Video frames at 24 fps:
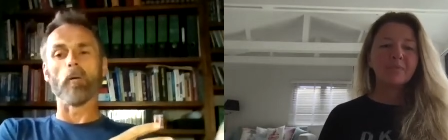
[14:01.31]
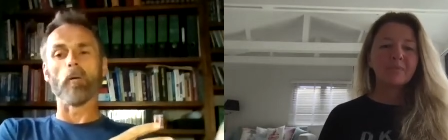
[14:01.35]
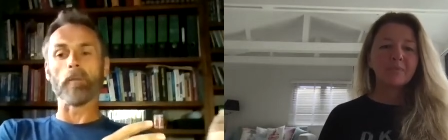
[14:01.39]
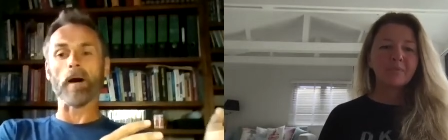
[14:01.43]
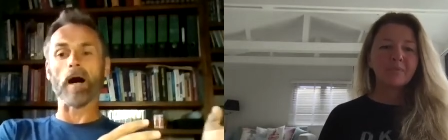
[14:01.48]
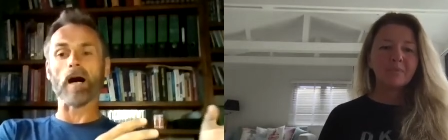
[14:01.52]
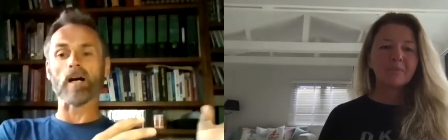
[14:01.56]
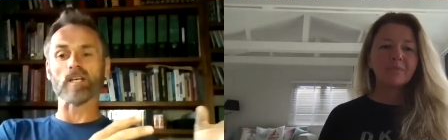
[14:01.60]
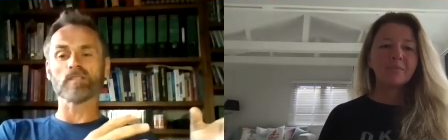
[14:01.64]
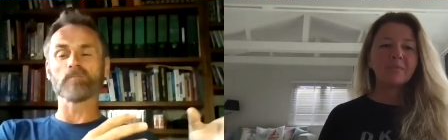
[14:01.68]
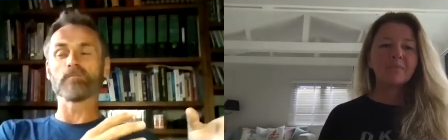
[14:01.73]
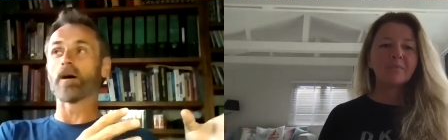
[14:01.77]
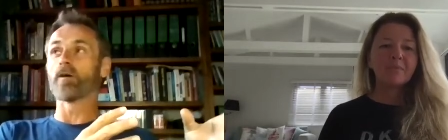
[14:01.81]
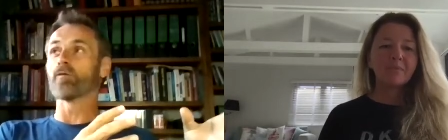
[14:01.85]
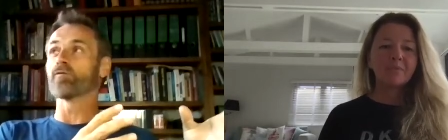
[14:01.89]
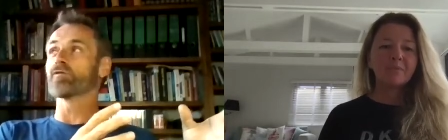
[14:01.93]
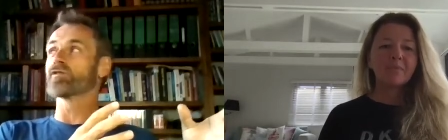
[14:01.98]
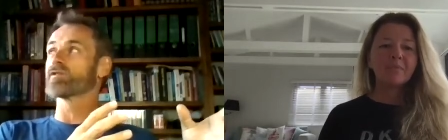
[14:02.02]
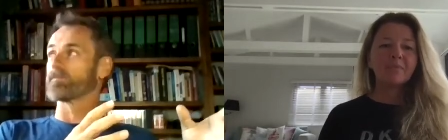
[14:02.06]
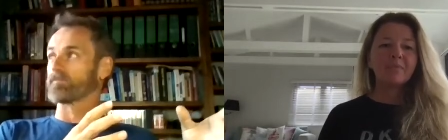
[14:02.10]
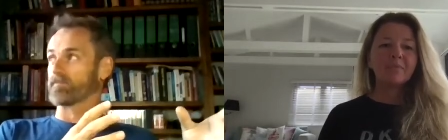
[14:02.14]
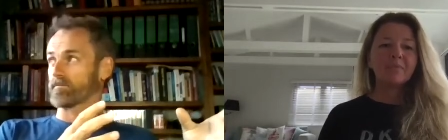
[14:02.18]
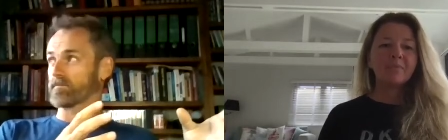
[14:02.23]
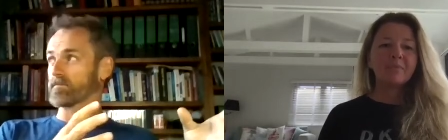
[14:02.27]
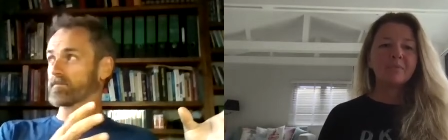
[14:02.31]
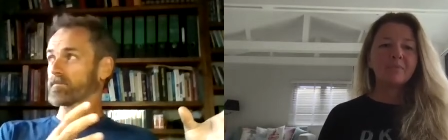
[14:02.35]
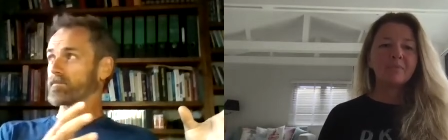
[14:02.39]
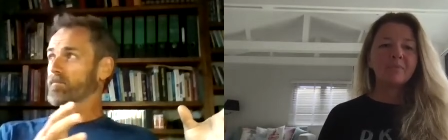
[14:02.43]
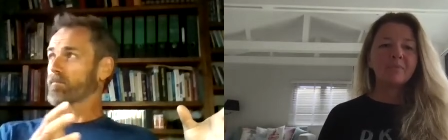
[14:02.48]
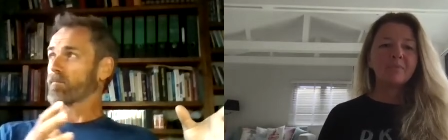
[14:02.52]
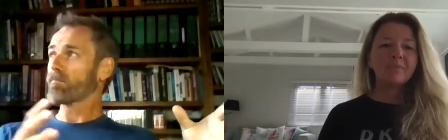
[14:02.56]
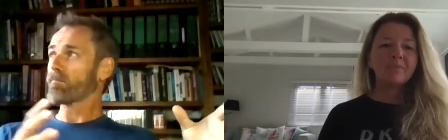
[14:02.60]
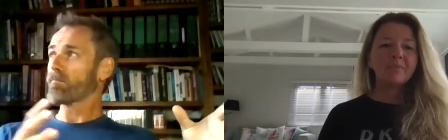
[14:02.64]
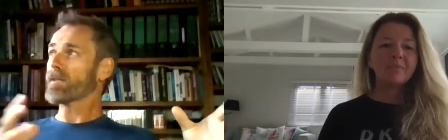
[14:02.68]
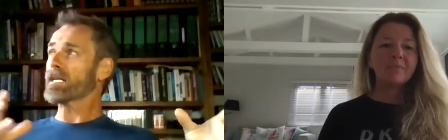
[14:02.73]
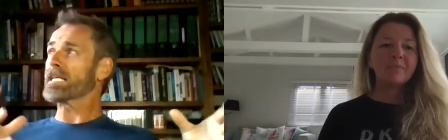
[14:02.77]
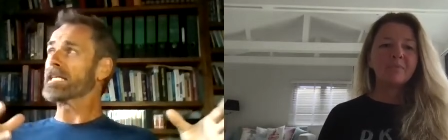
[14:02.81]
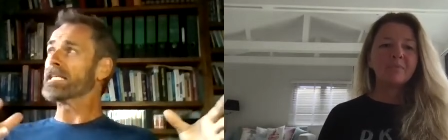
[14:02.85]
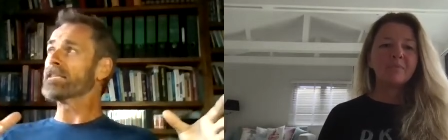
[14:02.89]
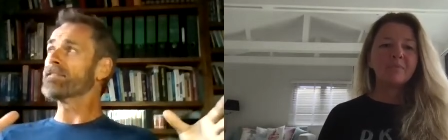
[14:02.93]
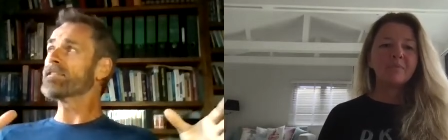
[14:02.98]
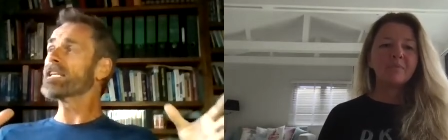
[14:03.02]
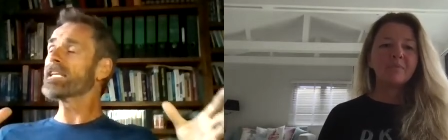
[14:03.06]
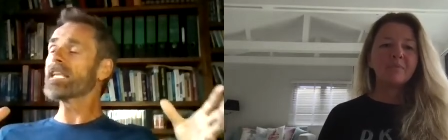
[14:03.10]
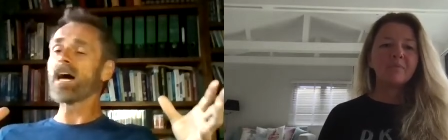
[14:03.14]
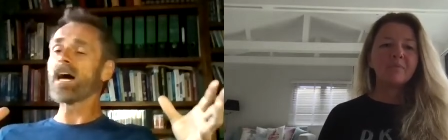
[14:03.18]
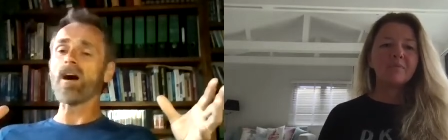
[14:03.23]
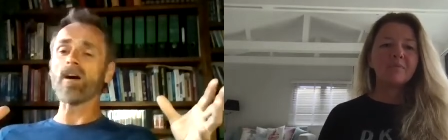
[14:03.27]
Speaker 1: But I suppose in
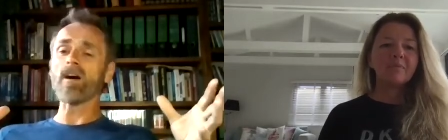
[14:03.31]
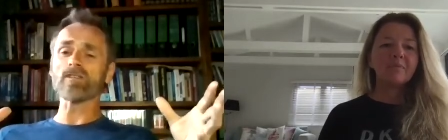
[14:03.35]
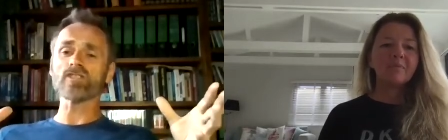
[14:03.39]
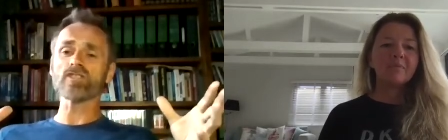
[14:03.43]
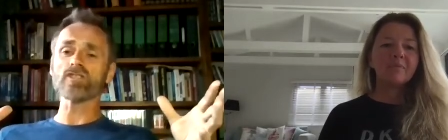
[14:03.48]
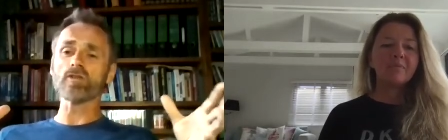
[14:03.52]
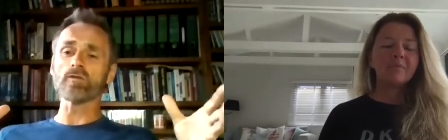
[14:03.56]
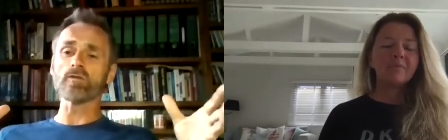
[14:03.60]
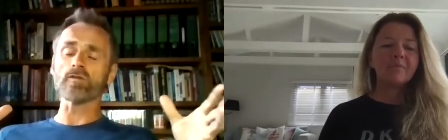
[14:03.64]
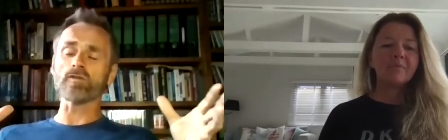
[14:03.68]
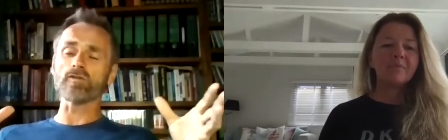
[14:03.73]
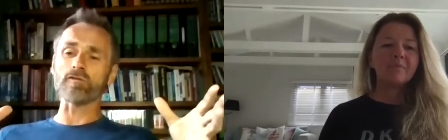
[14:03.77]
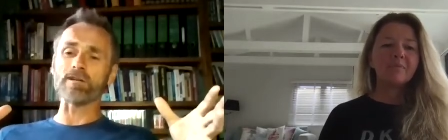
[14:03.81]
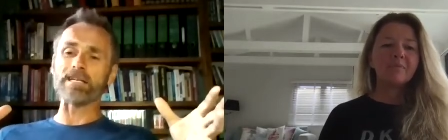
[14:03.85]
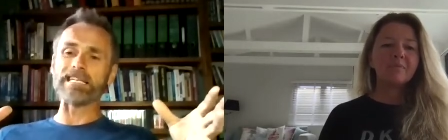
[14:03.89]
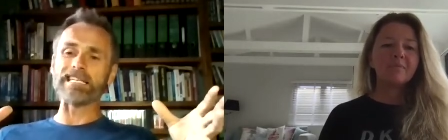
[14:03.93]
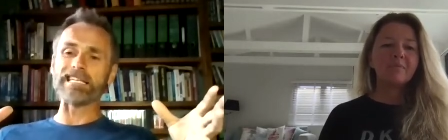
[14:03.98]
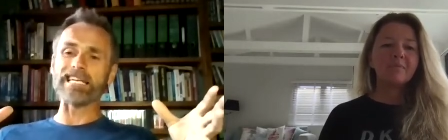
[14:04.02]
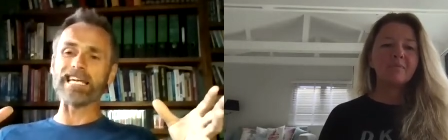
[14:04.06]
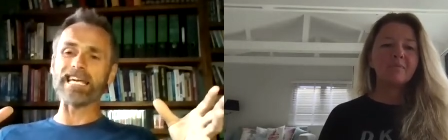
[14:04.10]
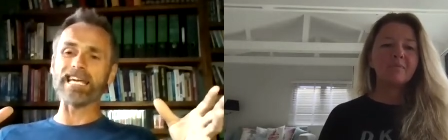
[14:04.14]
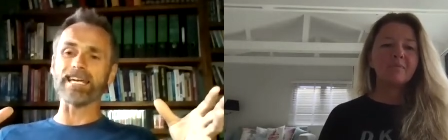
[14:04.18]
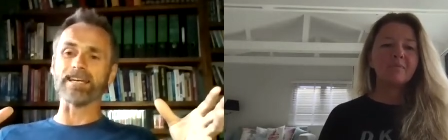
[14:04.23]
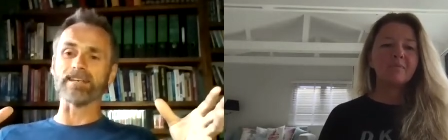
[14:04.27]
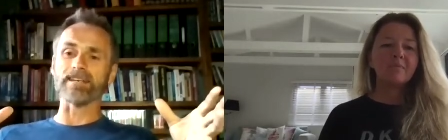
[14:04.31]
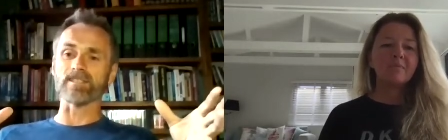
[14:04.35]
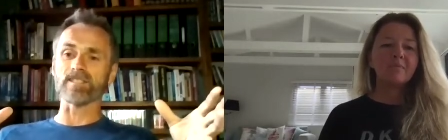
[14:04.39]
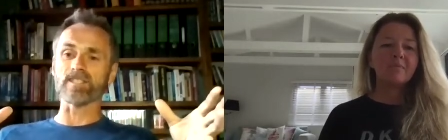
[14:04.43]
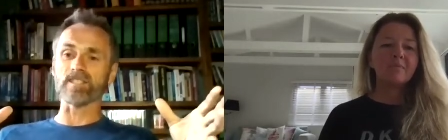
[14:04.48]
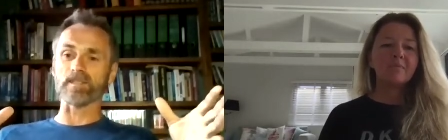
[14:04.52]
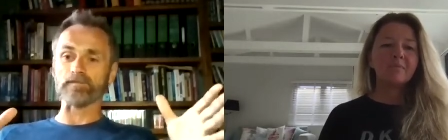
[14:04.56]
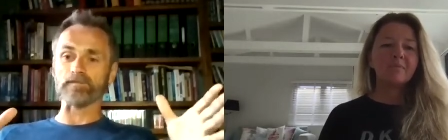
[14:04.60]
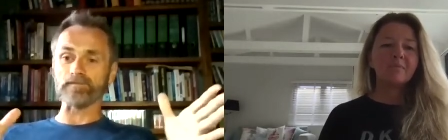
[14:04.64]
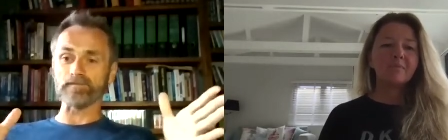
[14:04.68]
the last two or three years,